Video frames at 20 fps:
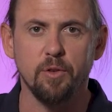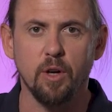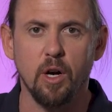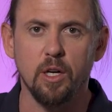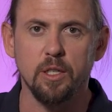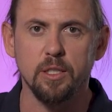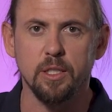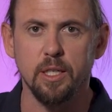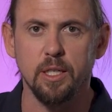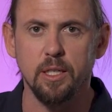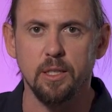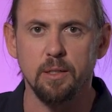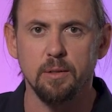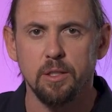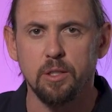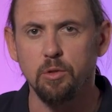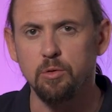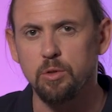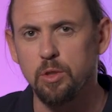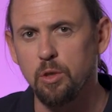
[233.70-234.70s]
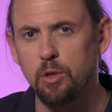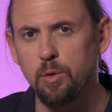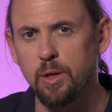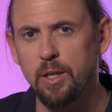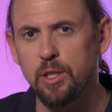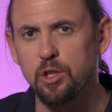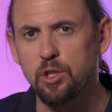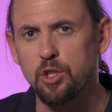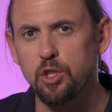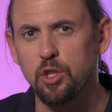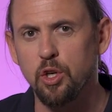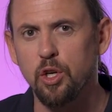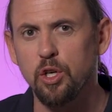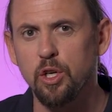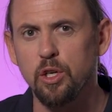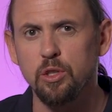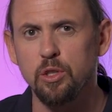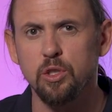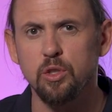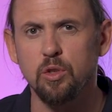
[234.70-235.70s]
content. So to ensure
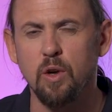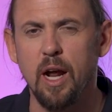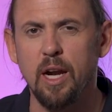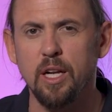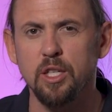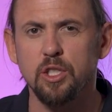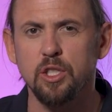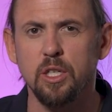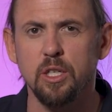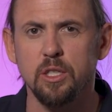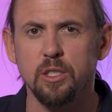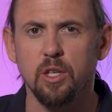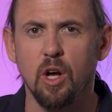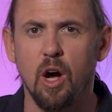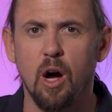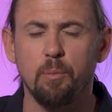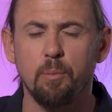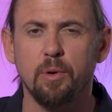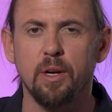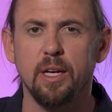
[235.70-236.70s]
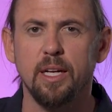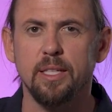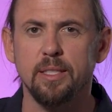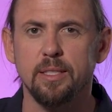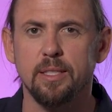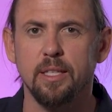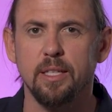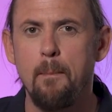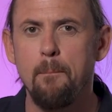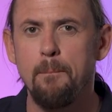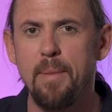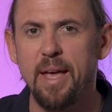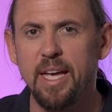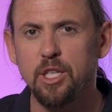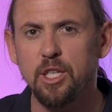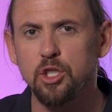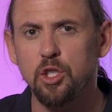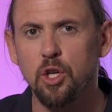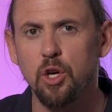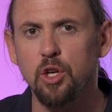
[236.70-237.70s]
your strategy is comprehensive, make
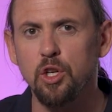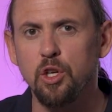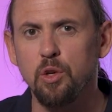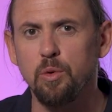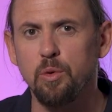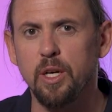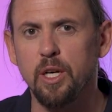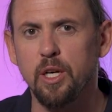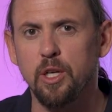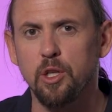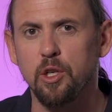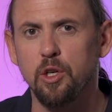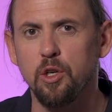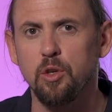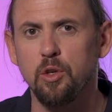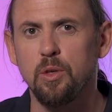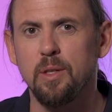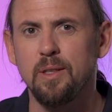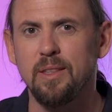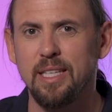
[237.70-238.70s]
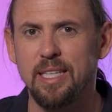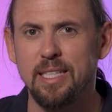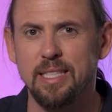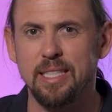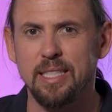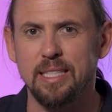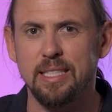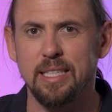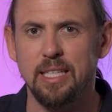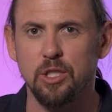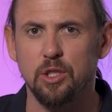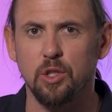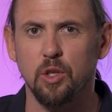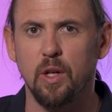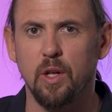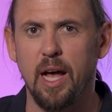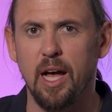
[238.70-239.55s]
sure you include these essential